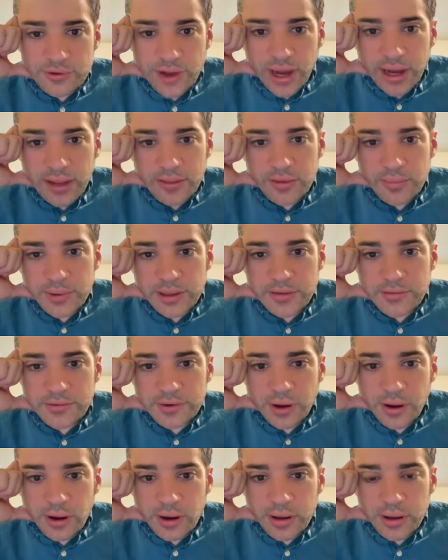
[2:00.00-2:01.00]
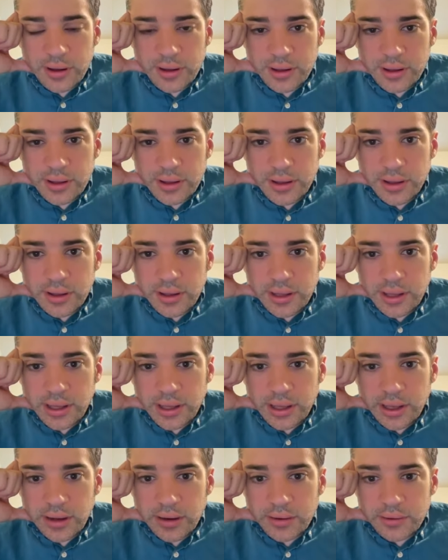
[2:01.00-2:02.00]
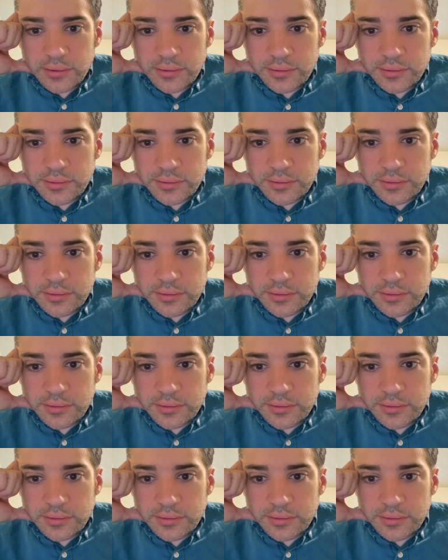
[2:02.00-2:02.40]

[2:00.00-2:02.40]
Jack and the Beanstalk, and